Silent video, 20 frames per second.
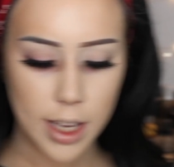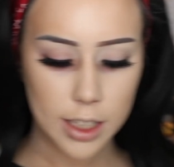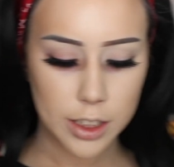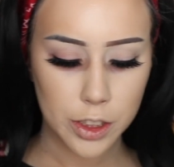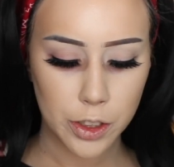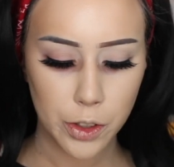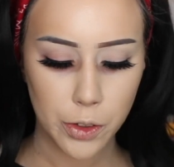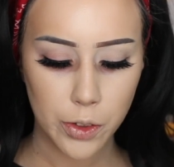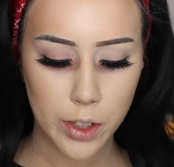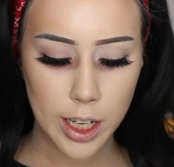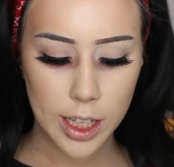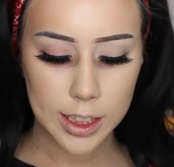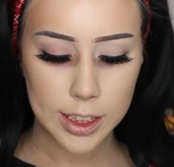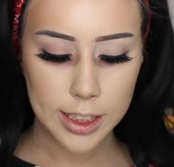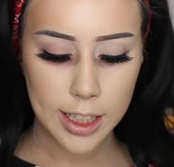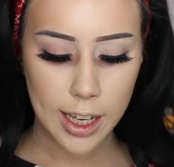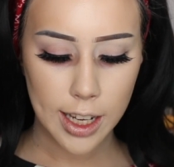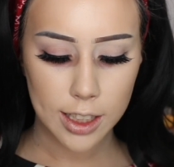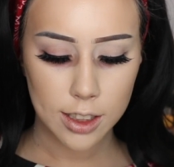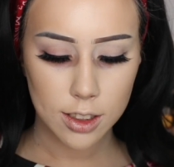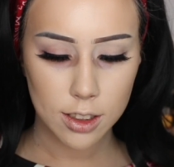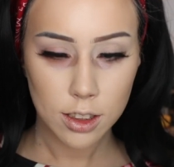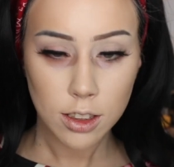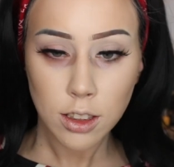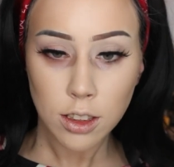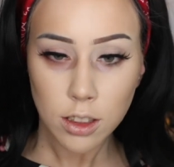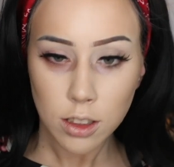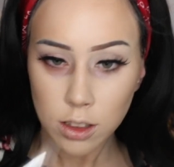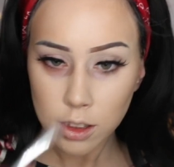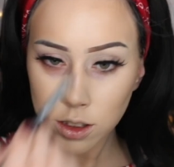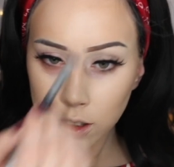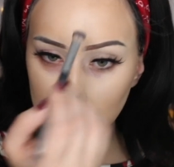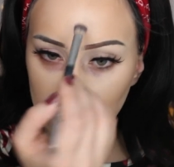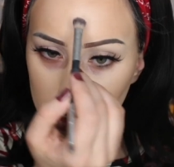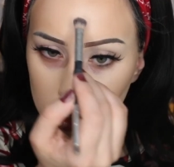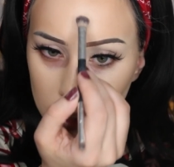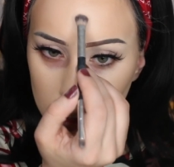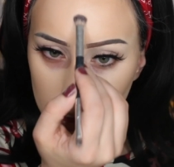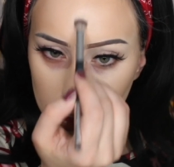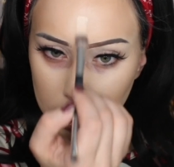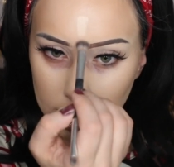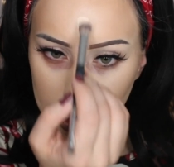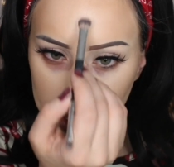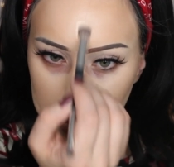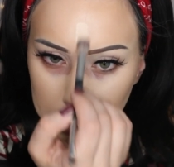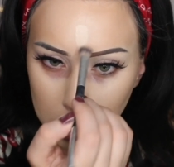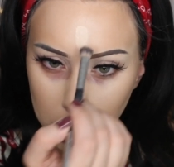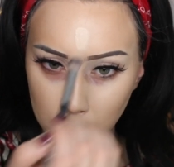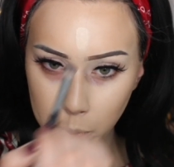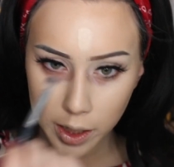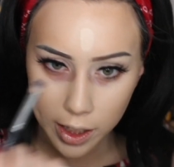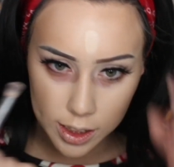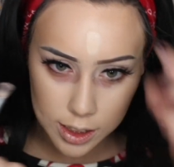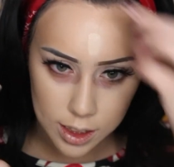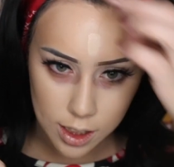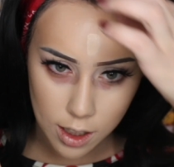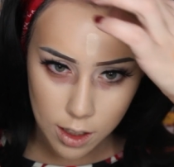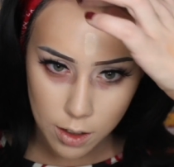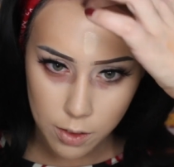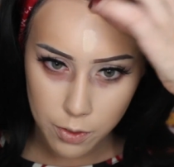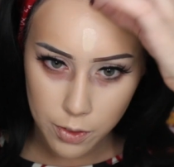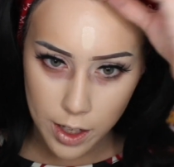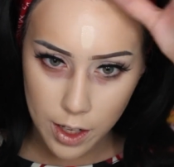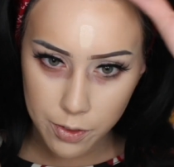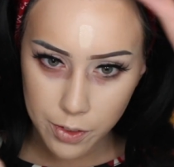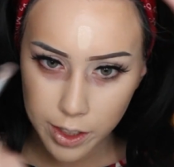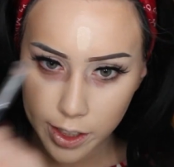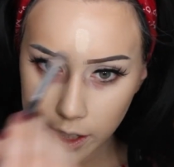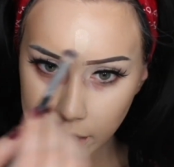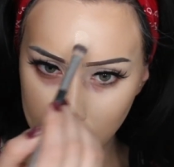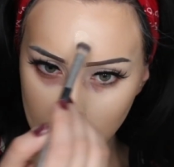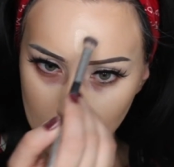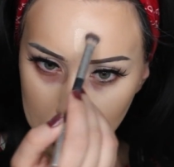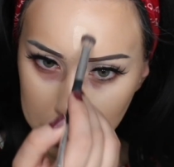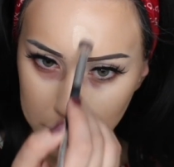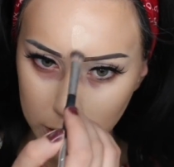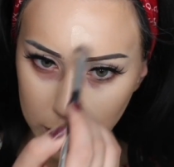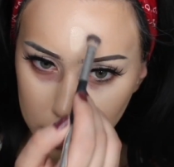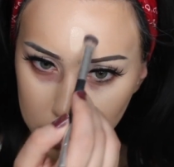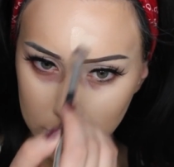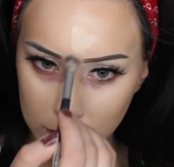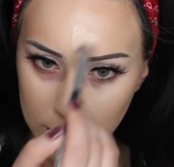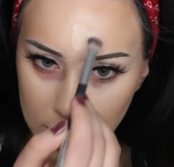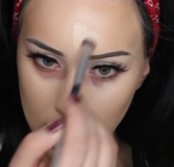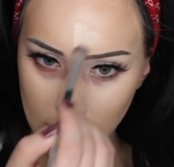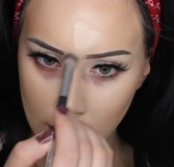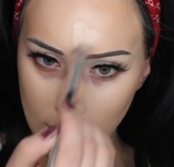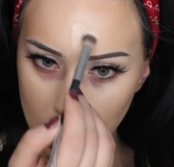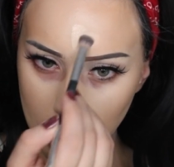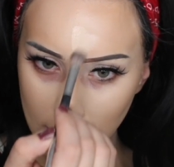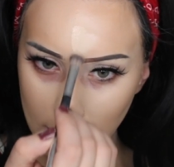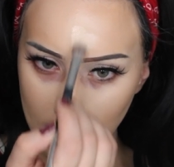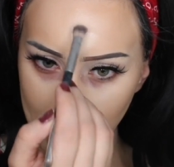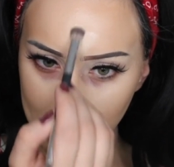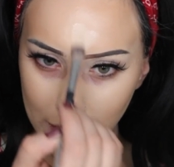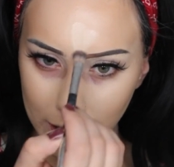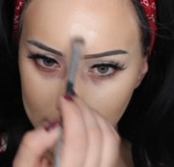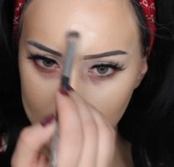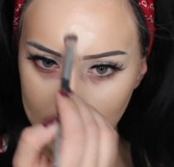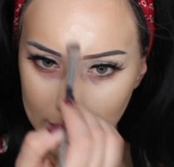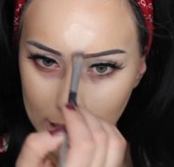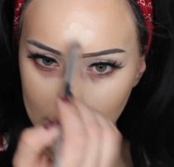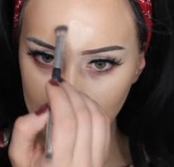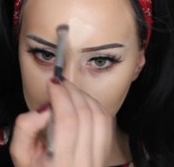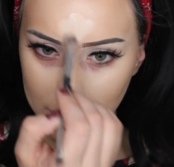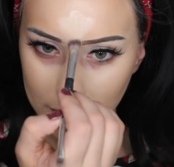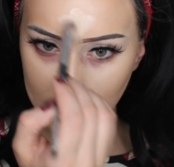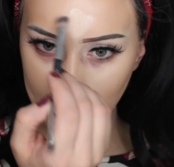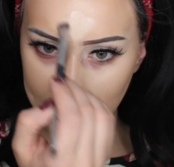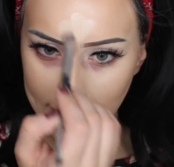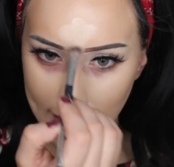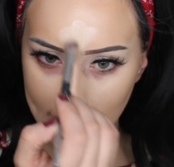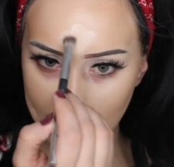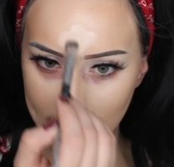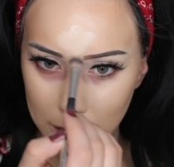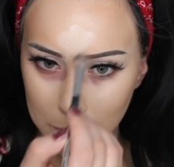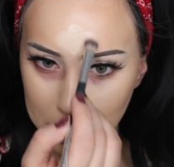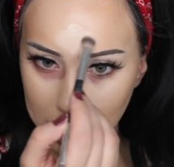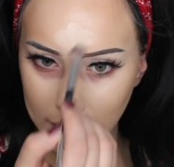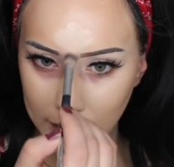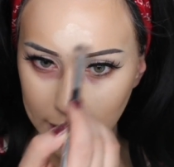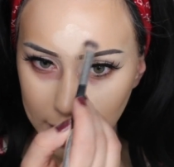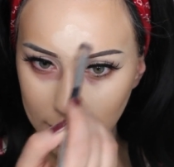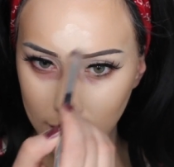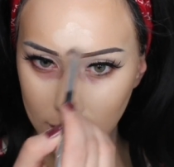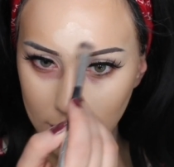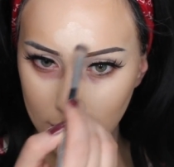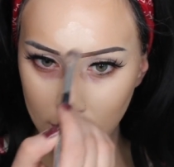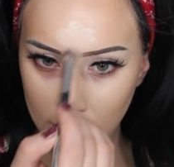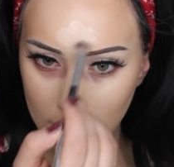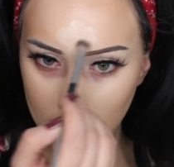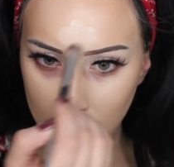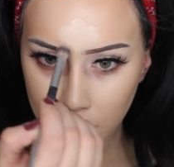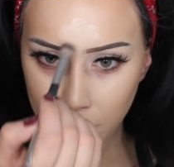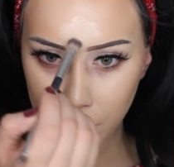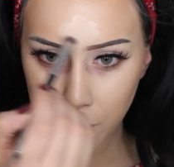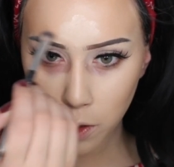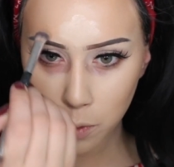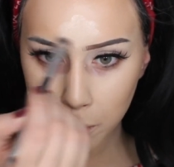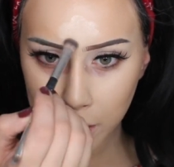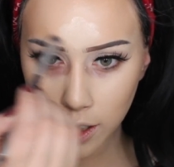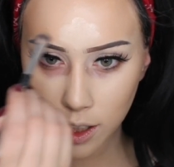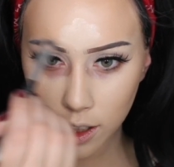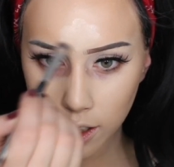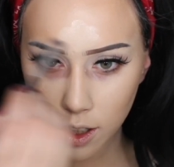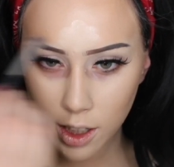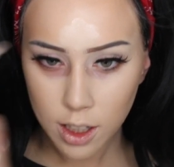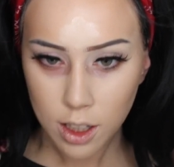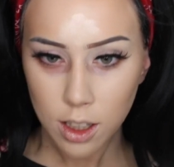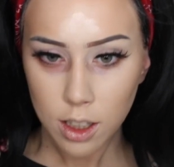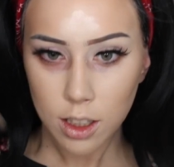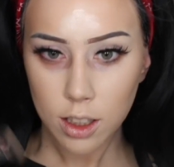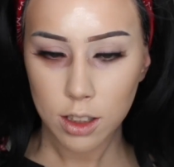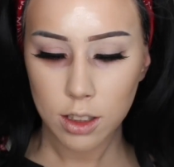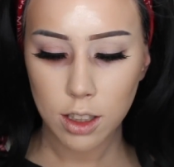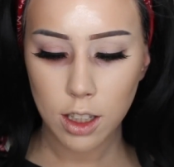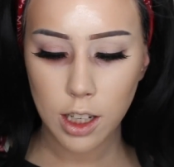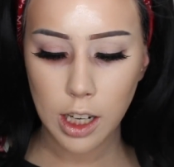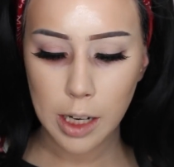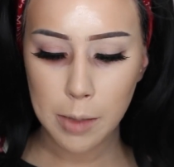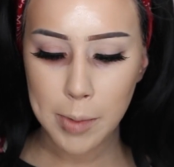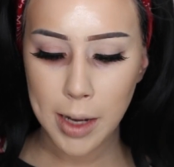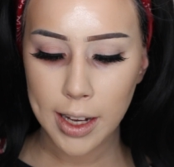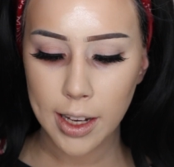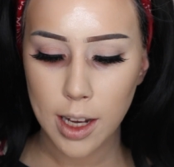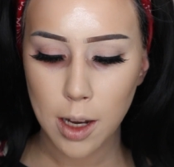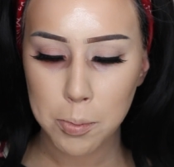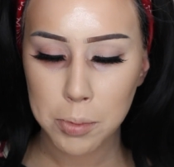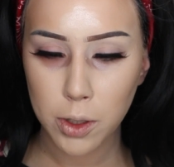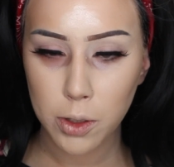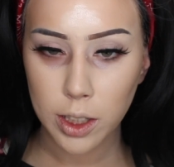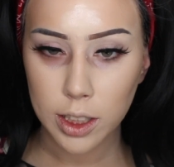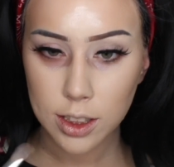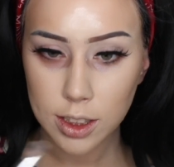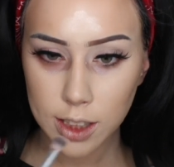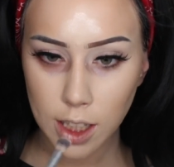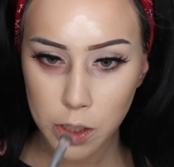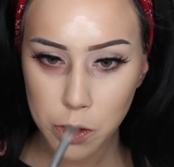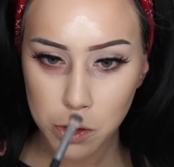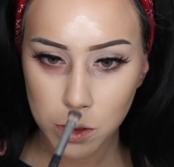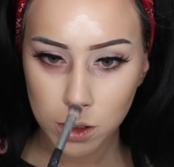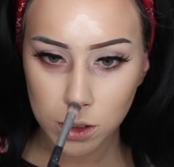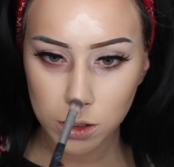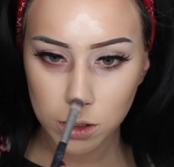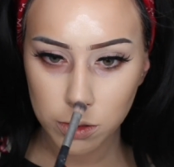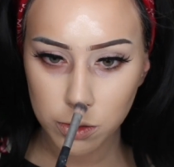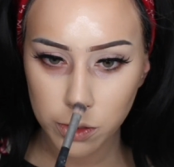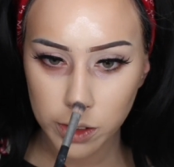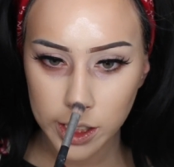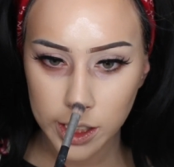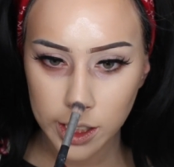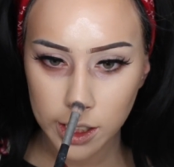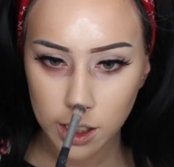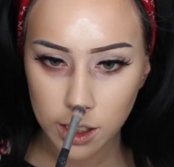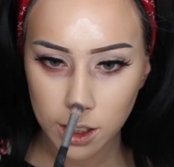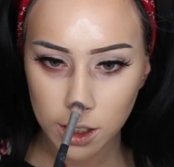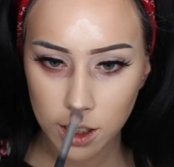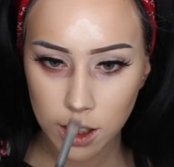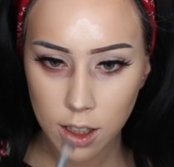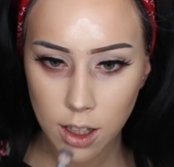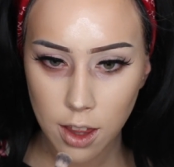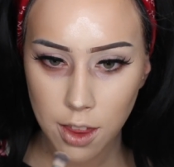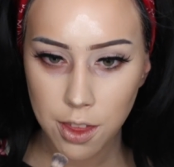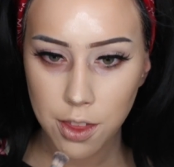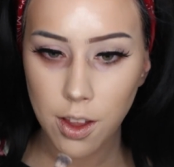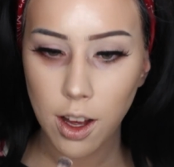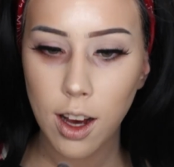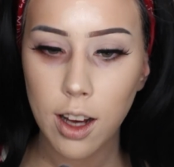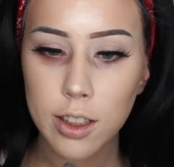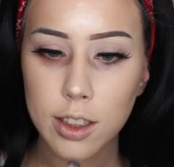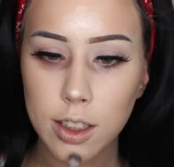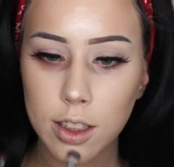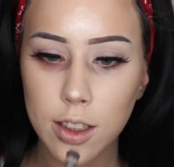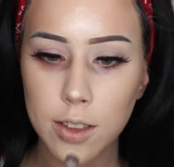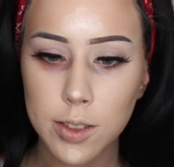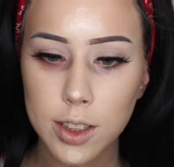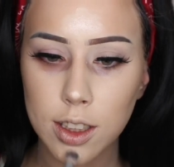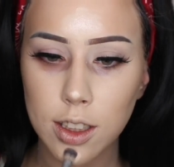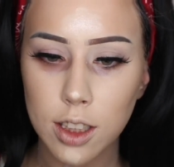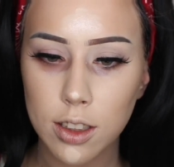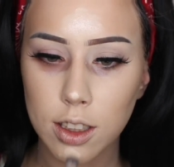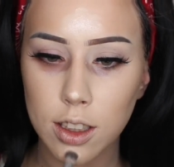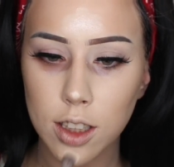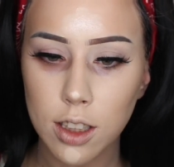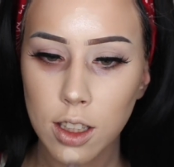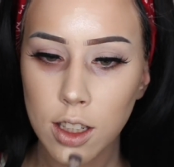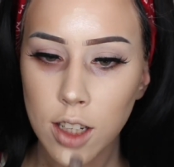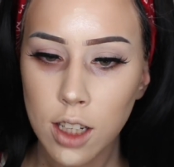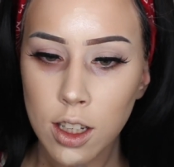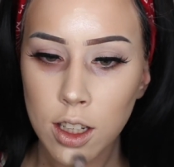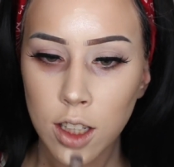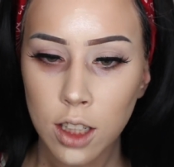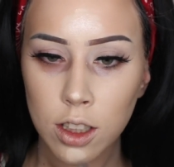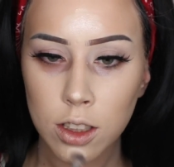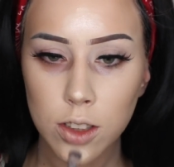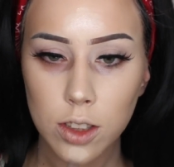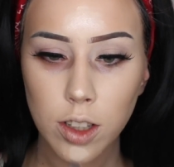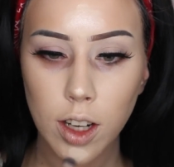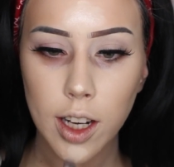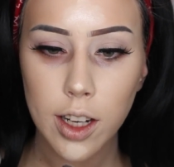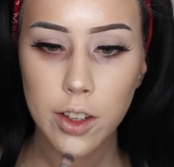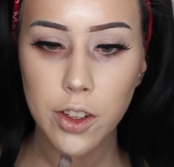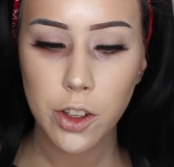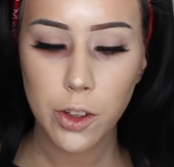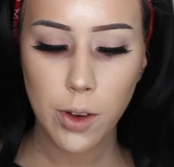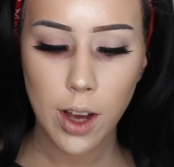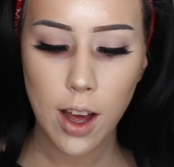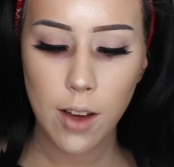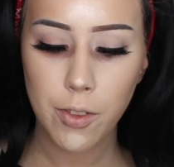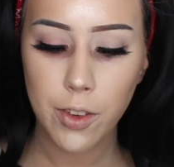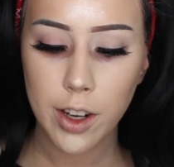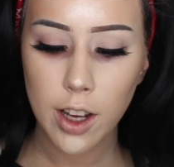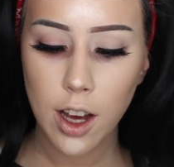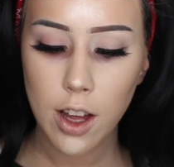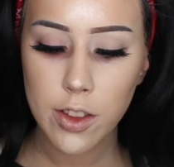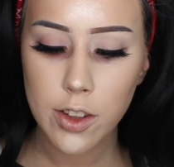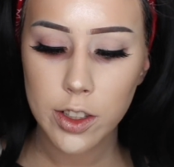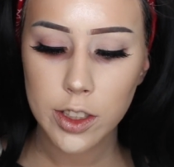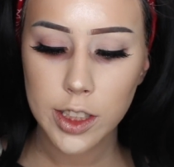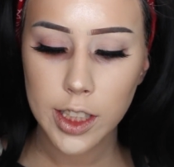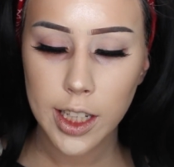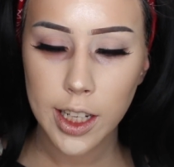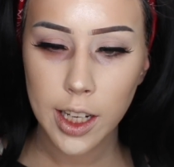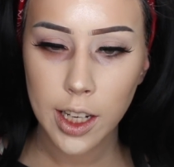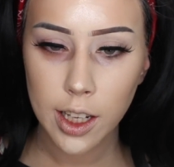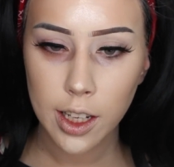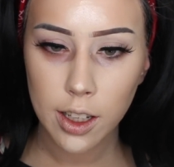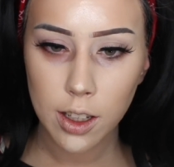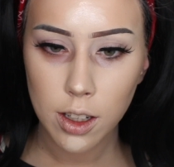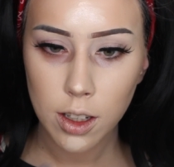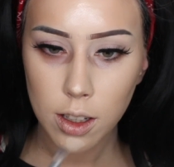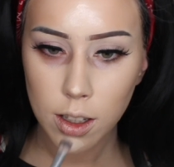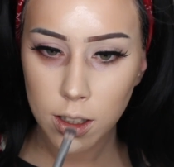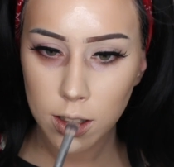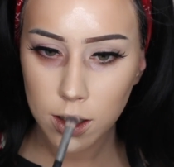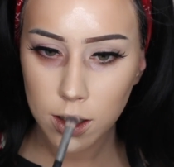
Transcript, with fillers: yeah, so you guys get 6 more weeks of everyday uploads. I already even like had my filming or my uploading schedule rethought. I was gonna try and do every other day